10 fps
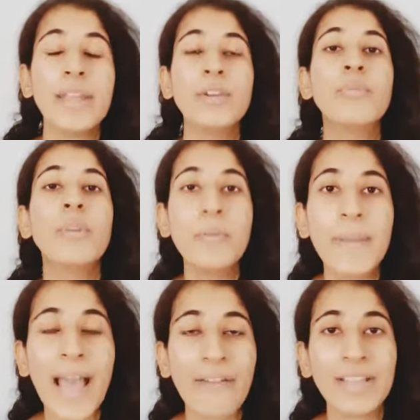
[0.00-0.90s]
You would
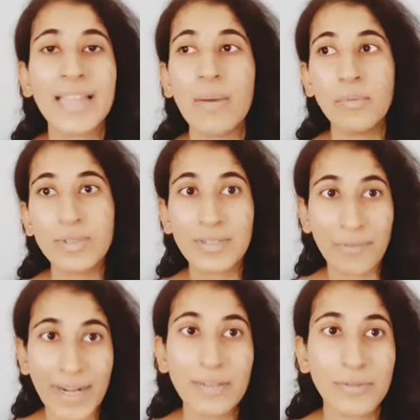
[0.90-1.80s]
be having them who's
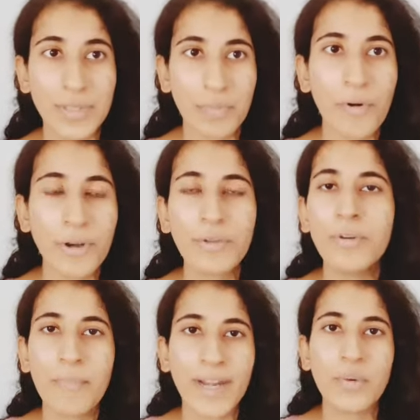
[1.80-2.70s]
ready to support you
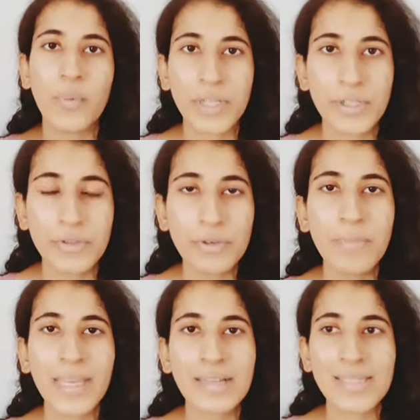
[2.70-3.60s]
no matter what you do,
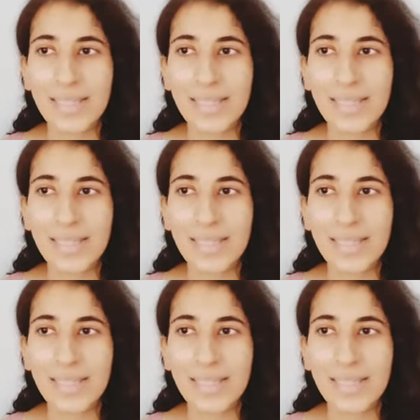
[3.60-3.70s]
because